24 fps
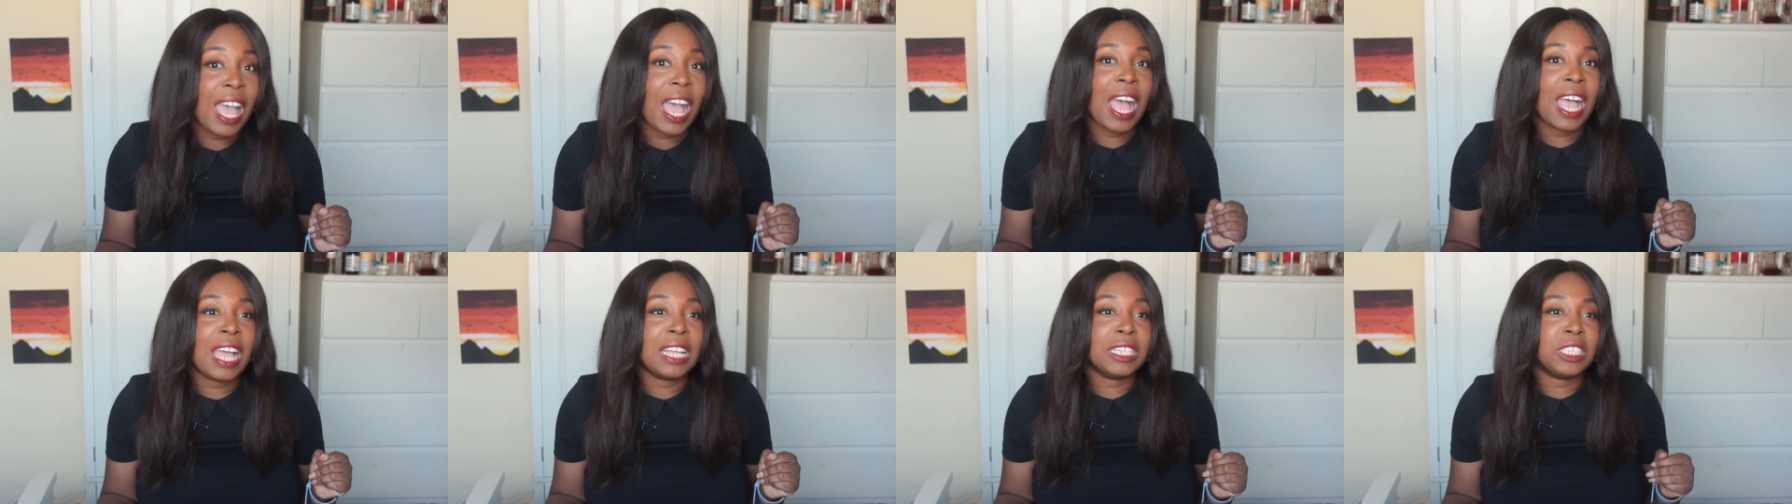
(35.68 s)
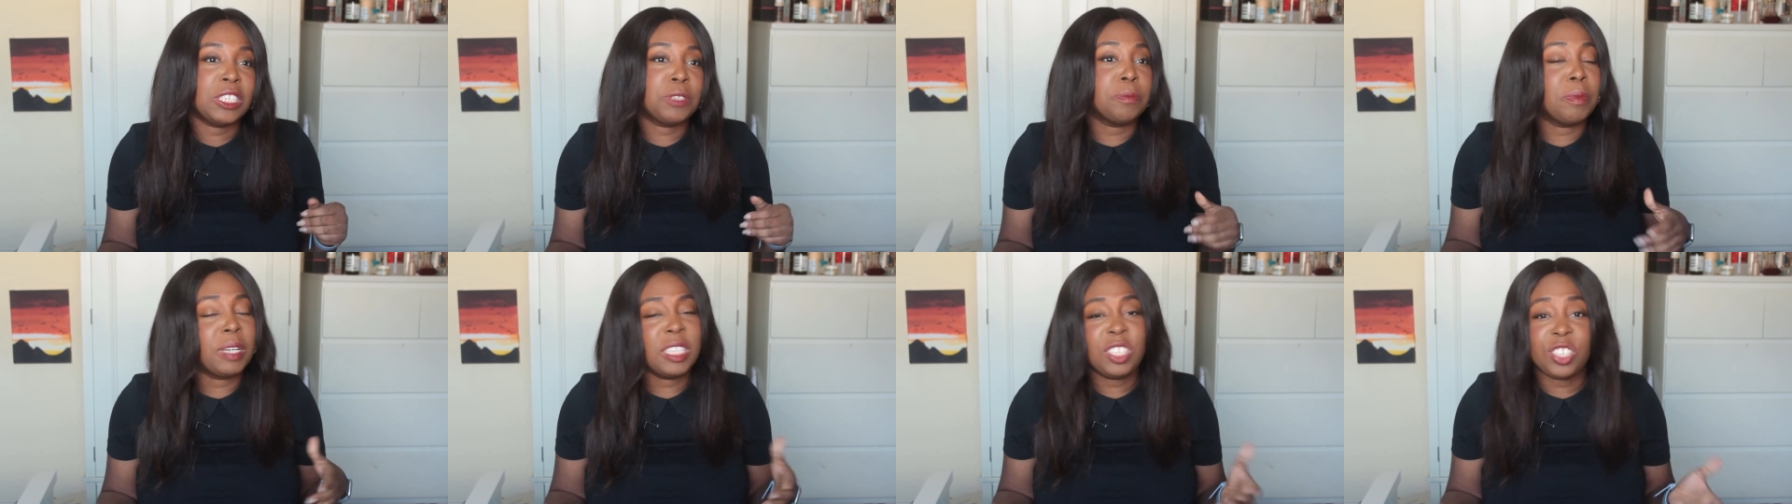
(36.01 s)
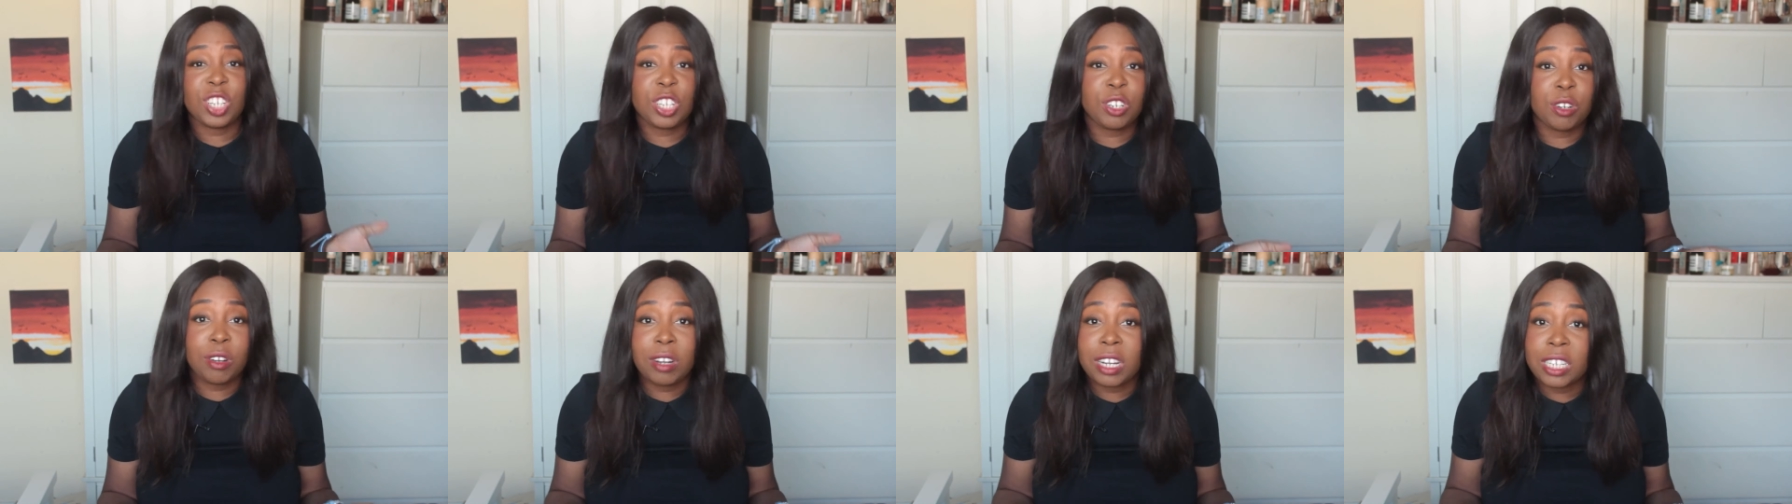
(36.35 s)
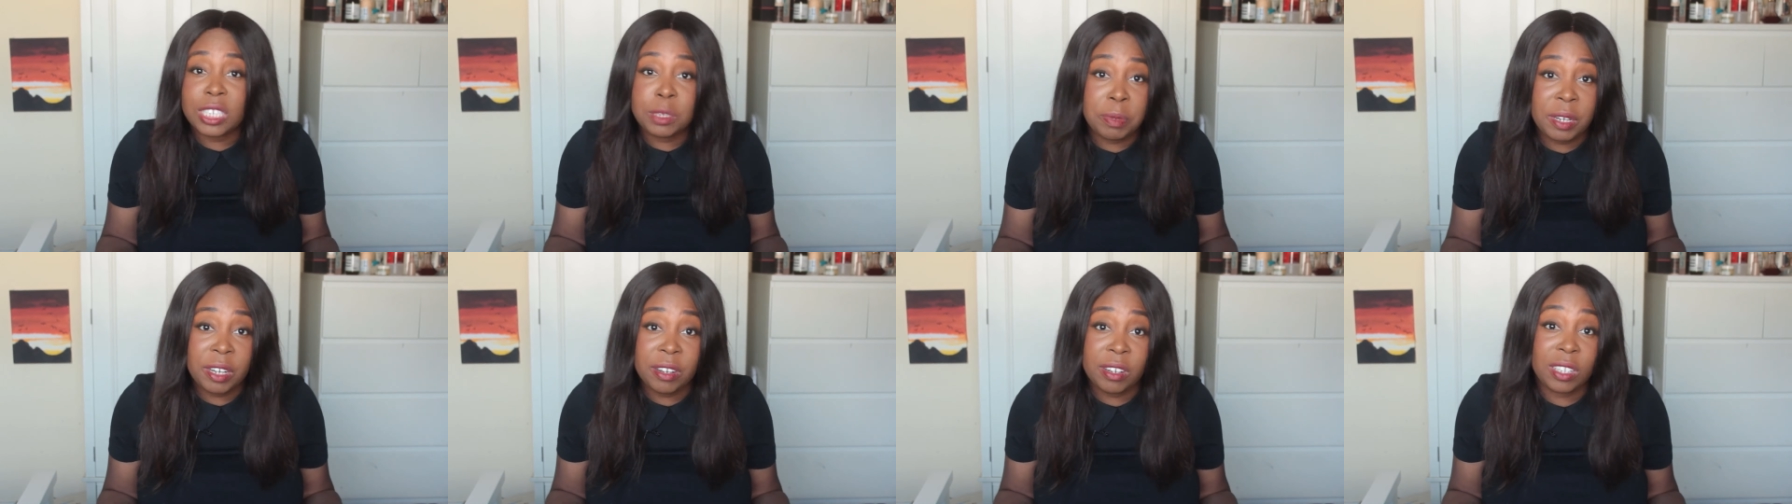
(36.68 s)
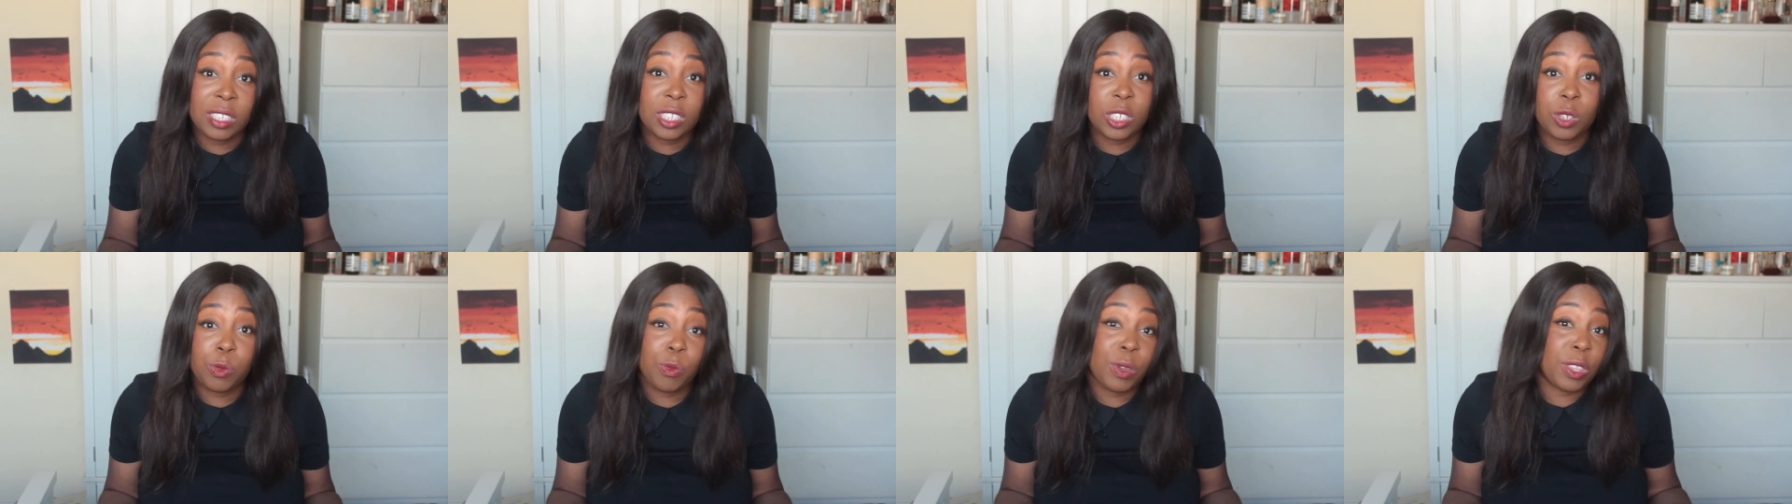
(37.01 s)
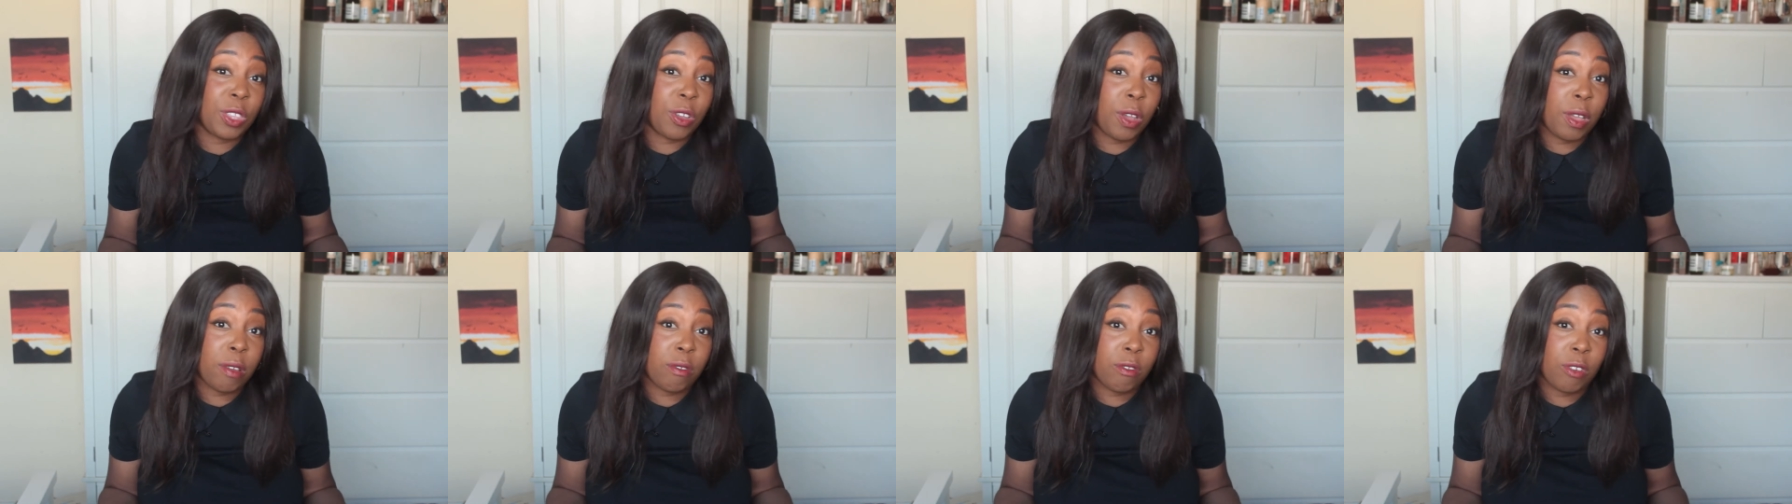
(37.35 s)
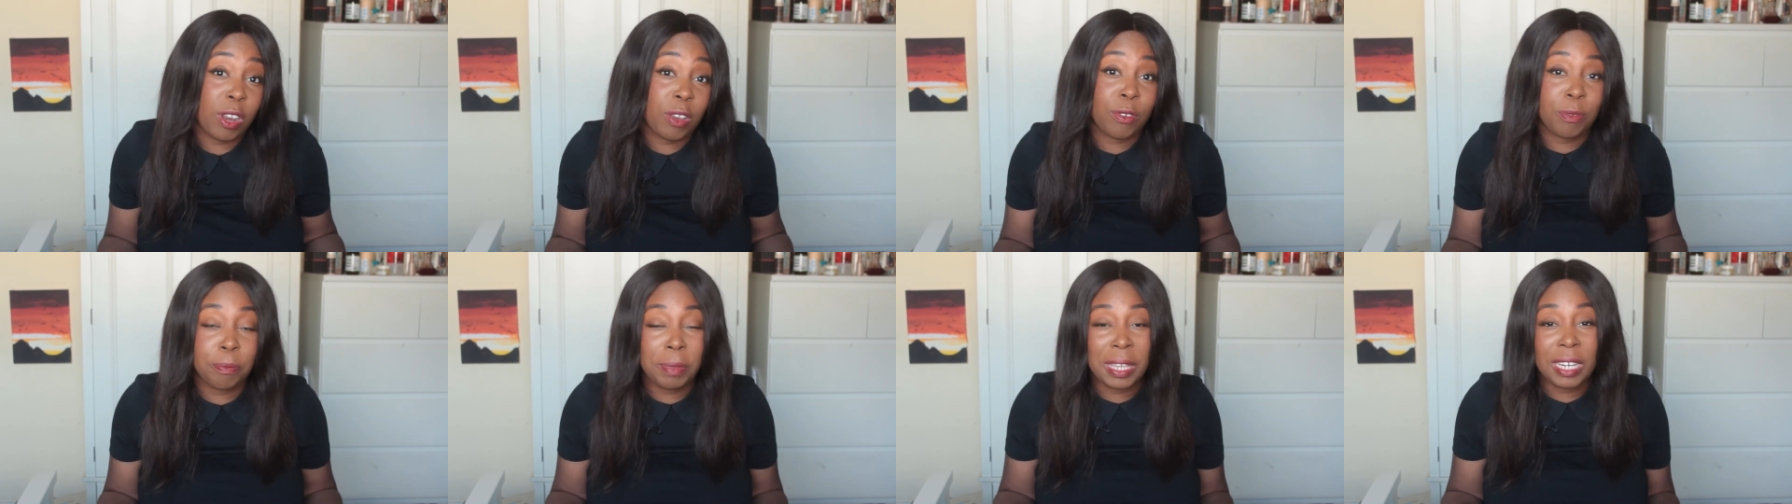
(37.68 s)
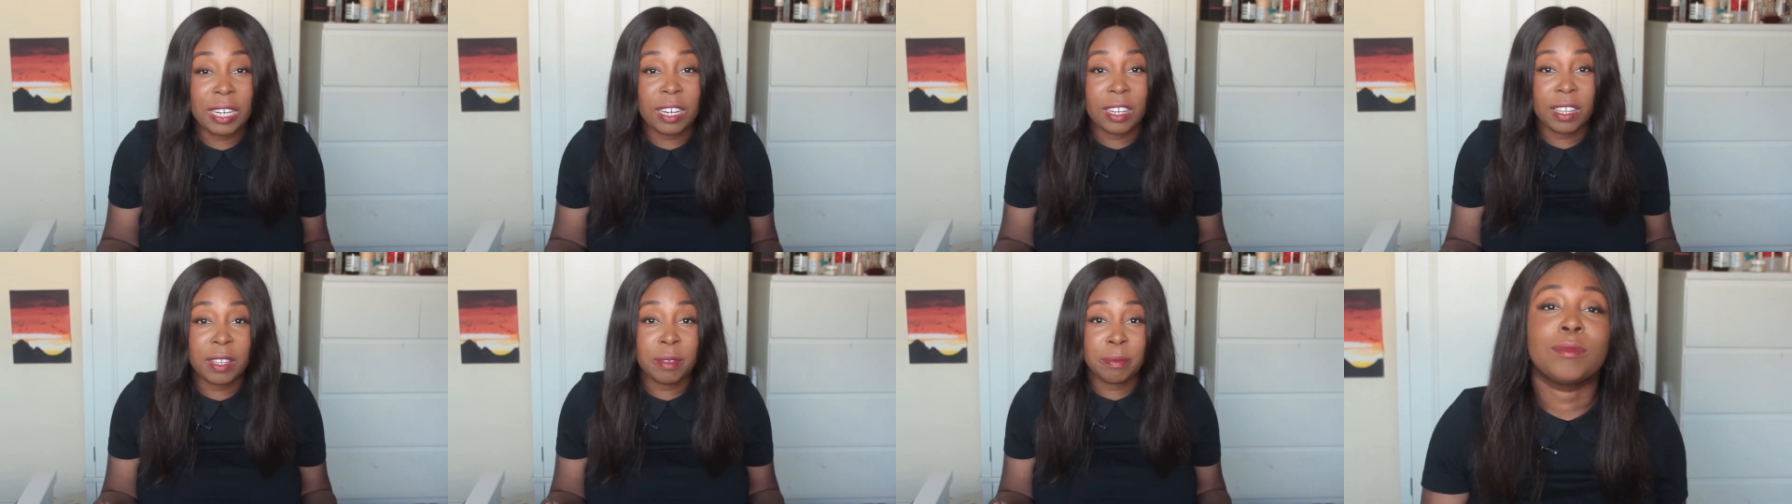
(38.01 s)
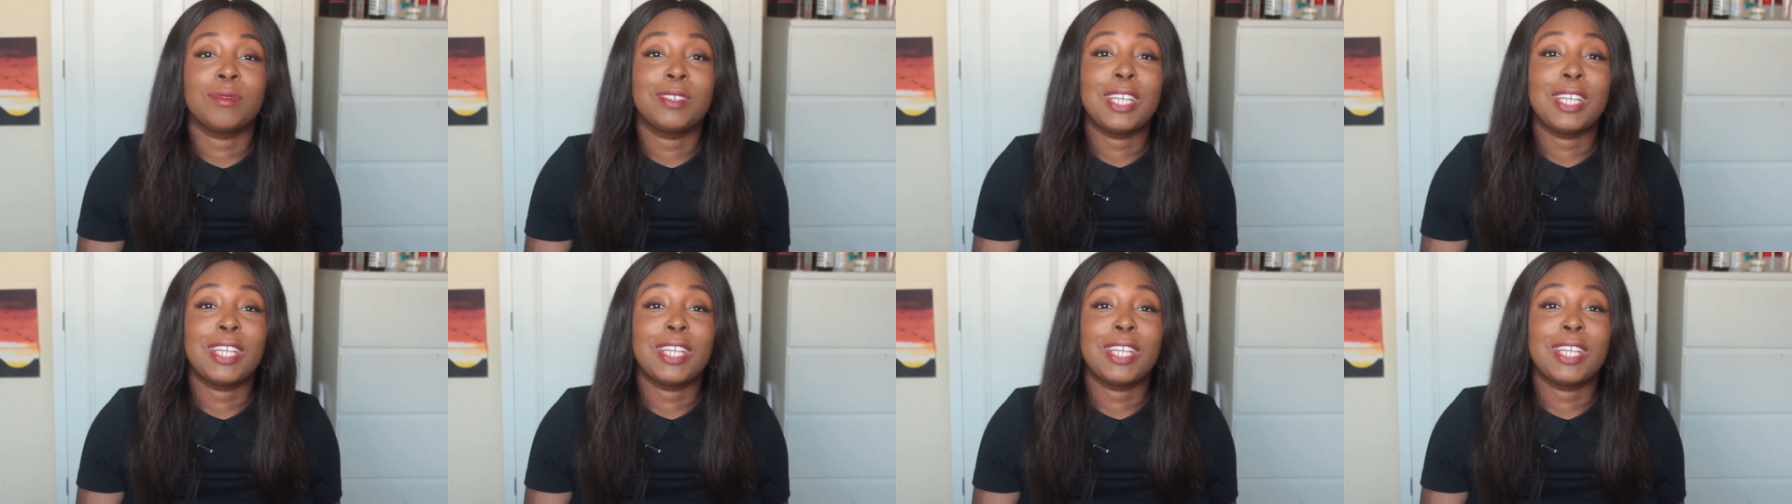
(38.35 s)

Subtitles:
and my general experience and whether I would recommend it.